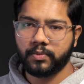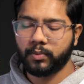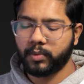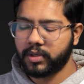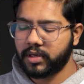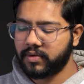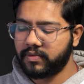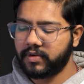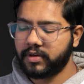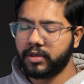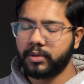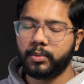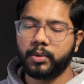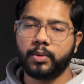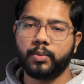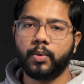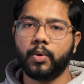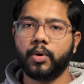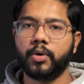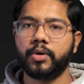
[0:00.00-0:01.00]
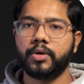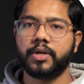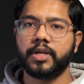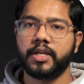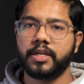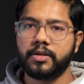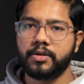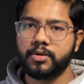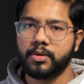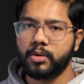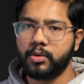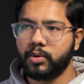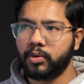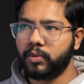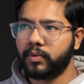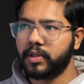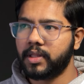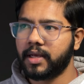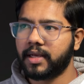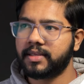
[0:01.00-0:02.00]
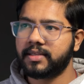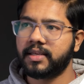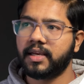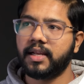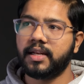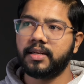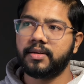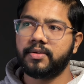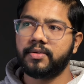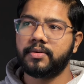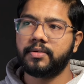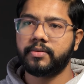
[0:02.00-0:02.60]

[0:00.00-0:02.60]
whatever you would want it to do with Excel.